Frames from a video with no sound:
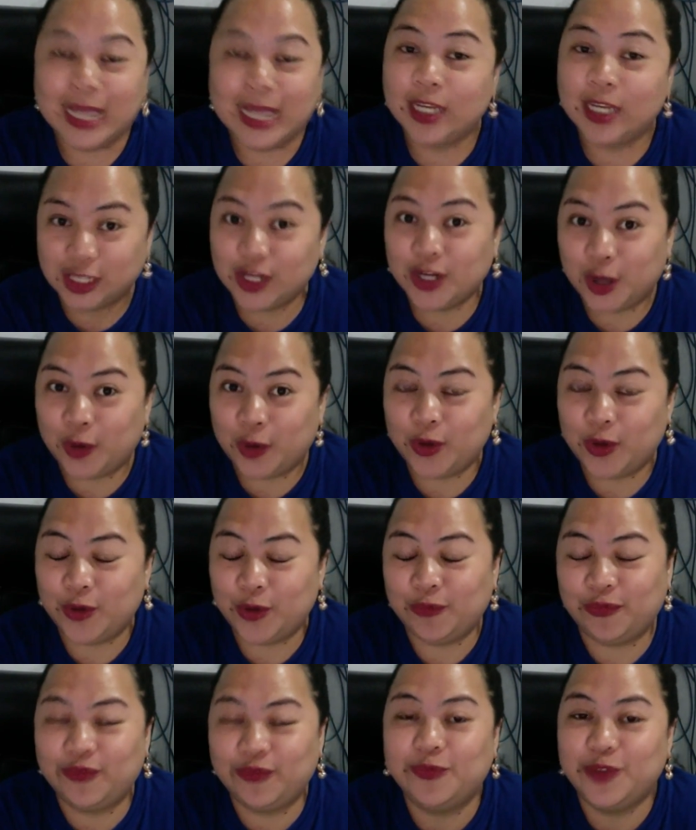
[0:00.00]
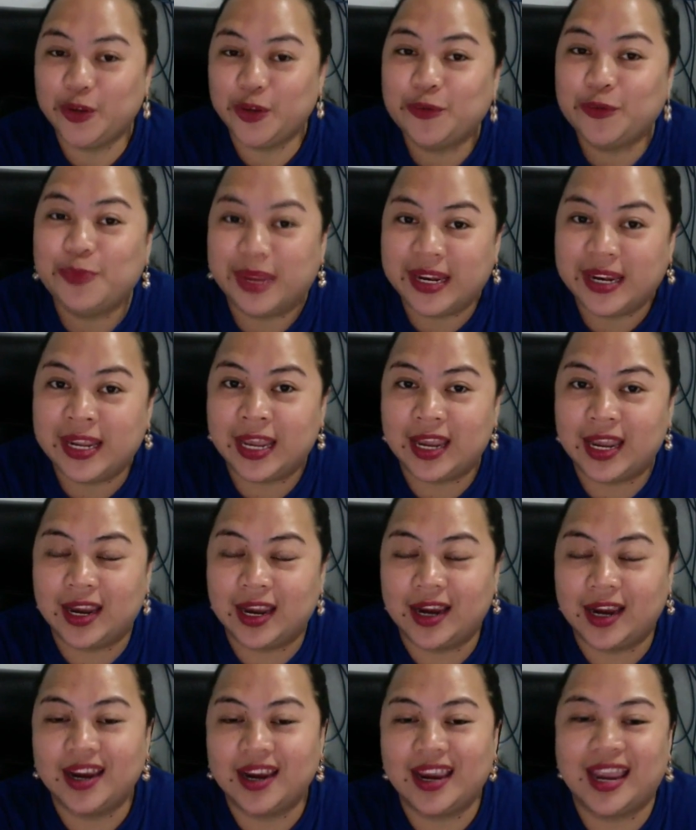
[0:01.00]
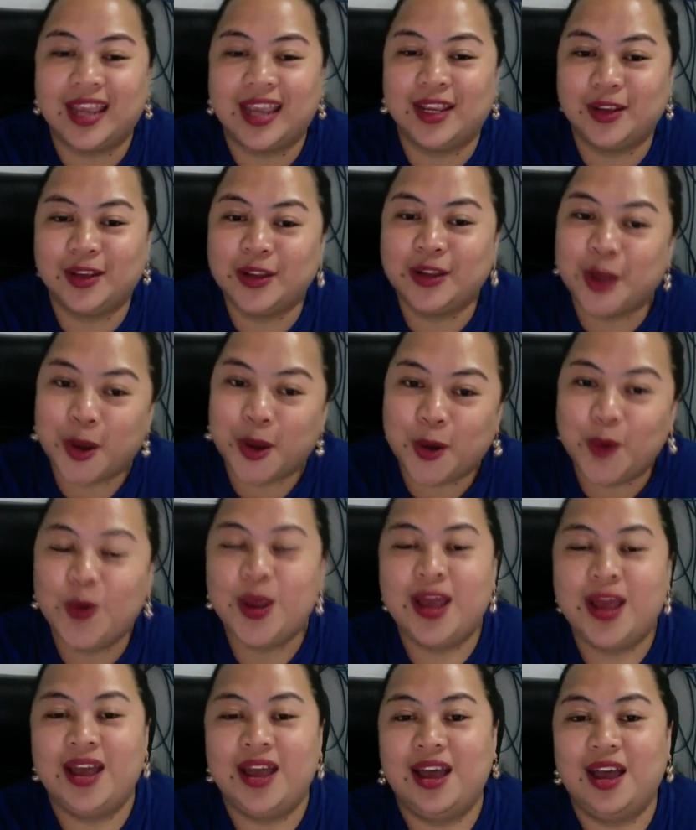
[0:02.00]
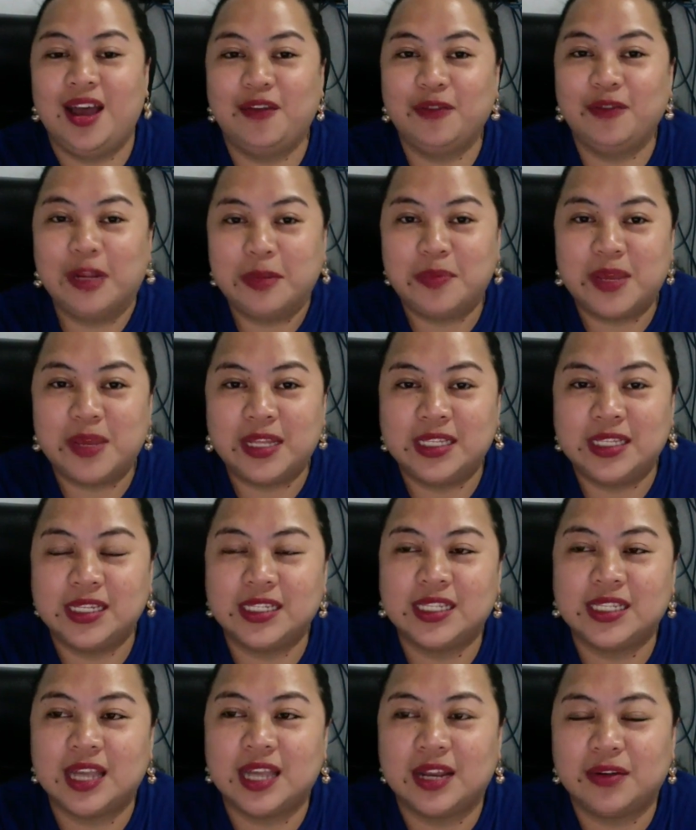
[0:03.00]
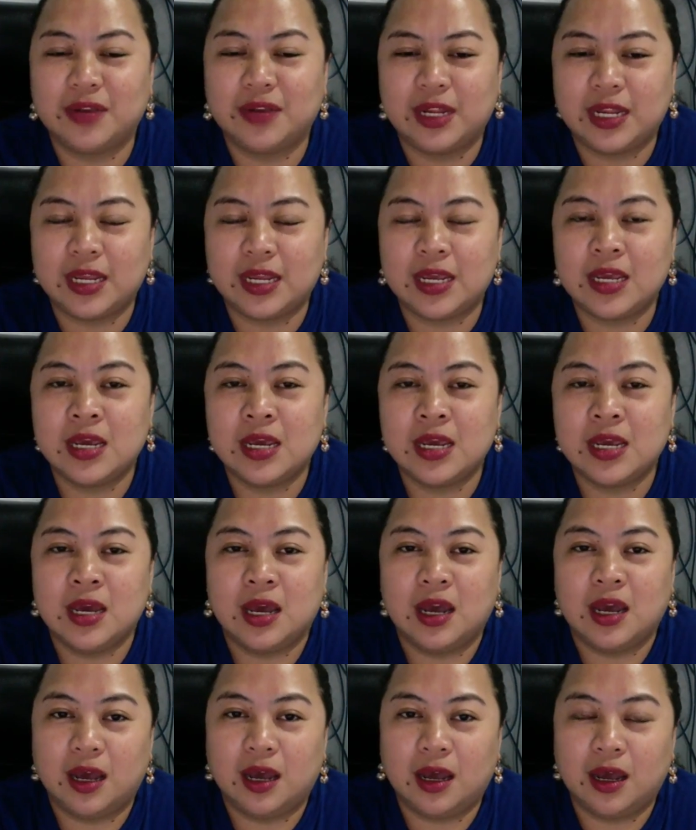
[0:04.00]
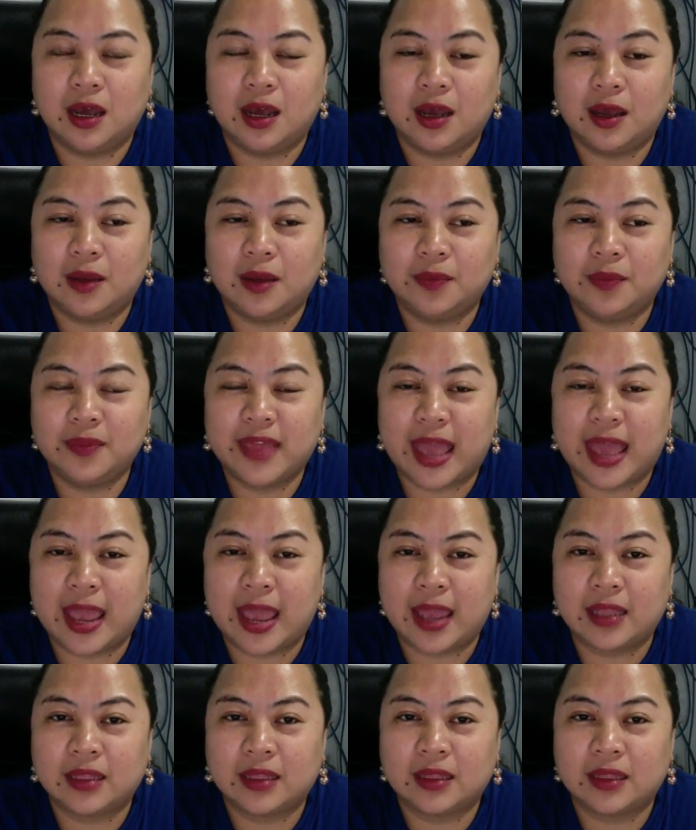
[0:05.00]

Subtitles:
You know, you've been here, and you know, Philippines is not really that.